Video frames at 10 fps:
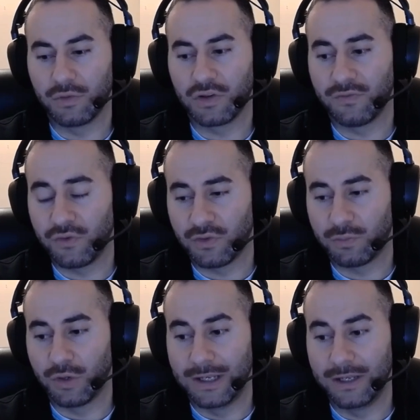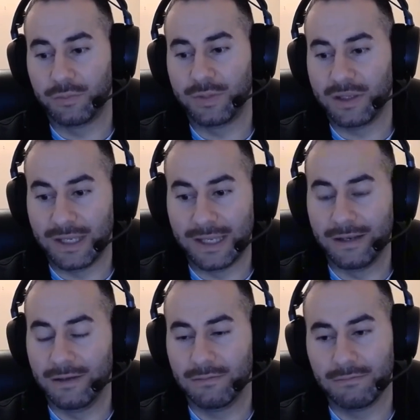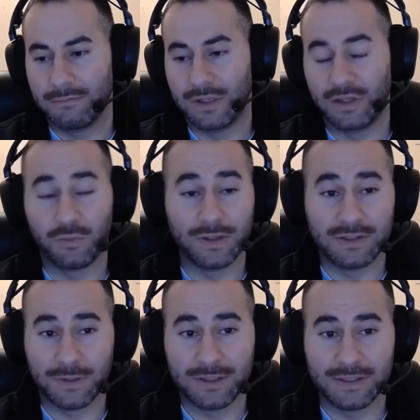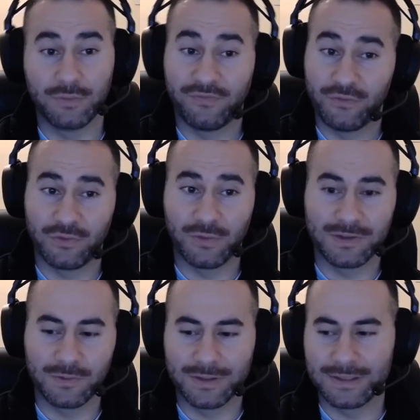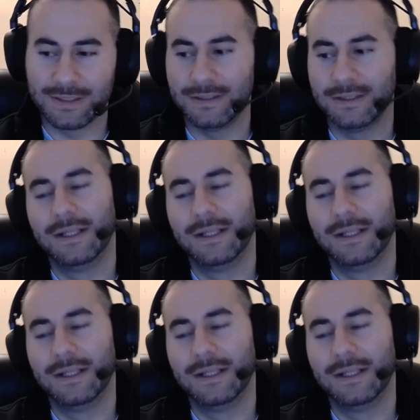Because if you just put a little bit in 2020 or before 2020,